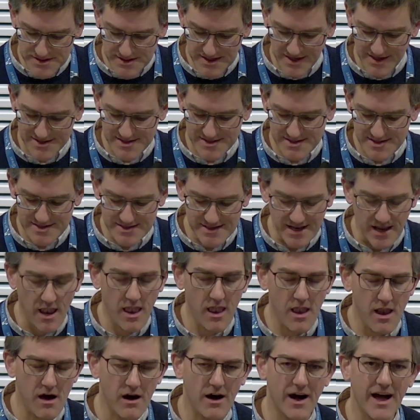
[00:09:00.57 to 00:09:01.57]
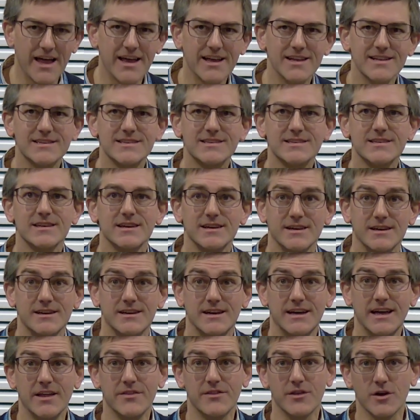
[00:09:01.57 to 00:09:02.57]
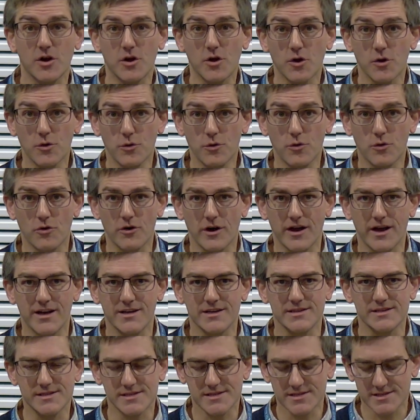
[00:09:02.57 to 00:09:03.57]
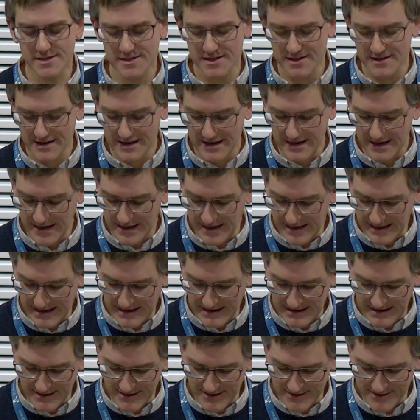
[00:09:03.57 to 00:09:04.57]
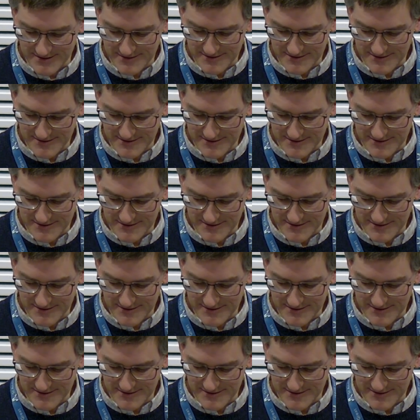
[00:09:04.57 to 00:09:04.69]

us to delight in the glorious king.